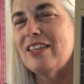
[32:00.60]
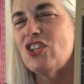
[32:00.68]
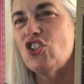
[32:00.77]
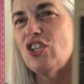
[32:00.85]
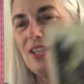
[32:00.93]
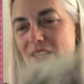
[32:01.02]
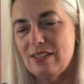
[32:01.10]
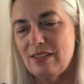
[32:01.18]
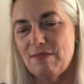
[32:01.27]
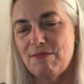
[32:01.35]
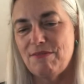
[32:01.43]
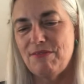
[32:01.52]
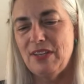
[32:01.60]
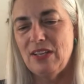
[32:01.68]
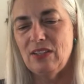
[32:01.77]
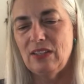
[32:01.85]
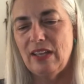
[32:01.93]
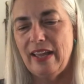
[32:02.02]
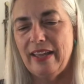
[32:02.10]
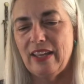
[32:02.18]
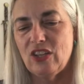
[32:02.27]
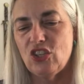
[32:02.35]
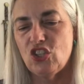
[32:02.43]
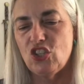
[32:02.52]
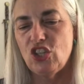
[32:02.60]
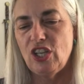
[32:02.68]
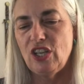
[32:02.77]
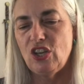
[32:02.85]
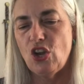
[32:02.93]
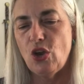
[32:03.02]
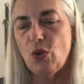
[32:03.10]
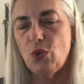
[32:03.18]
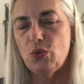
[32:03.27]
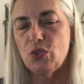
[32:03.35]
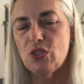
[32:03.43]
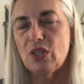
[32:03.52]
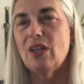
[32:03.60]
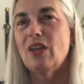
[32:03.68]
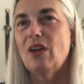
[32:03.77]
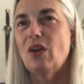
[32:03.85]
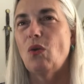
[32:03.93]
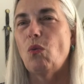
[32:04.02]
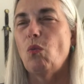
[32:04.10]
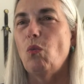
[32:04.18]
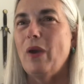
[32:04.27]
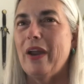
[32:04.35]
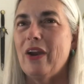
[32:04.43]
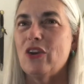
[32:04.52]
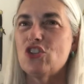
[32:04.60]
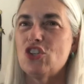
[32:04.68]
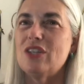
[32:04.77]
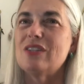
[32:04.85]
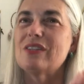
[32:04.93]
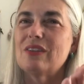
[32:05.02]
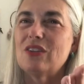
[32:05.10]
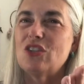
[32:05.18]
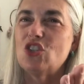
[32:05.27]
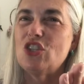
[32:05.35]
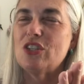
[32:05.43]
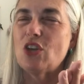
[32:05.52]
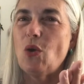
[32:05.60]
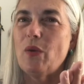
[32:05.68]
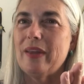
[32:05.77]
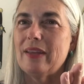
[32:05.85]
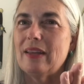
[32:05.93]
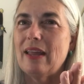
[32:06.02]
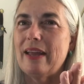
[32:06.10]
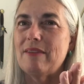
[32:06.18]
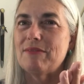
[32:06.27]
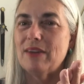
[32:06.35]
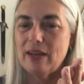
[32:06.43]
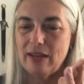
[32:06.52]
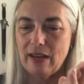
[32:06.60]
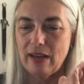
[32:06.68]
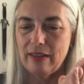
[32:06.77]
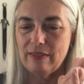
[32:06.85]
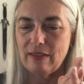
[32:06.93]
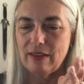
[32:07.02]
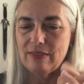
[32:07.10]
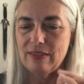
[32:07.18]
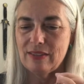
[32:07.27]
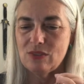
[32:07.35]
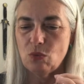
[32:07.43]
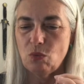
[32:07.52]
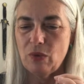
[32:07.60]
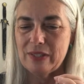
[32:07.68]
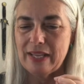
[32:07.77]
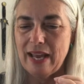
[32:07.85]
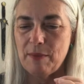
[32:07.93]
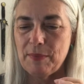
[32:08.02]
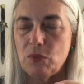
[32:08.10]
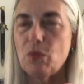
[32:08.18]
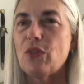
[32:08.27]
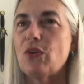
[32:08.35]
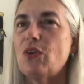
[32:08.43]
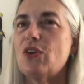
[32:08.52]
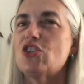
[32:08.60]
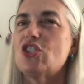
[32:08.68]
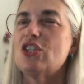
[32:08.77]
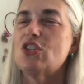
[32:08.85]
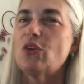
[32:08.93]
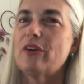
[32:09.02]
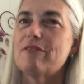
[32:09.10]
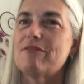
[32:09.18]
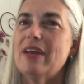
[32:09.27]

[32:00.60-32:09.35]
she doesn't feel like she knows where she's going in life. I think what's happened with her is she sort of